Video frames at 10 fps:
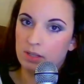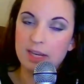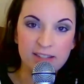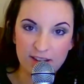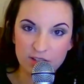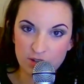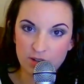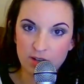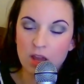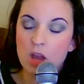in
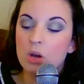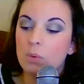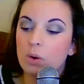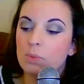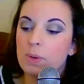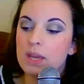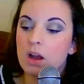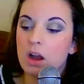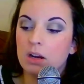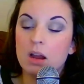nature, where we
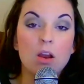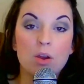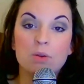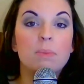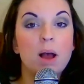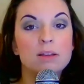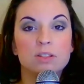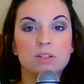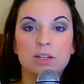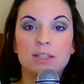are our own
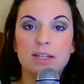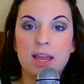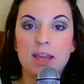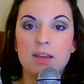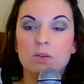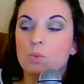boss during the day.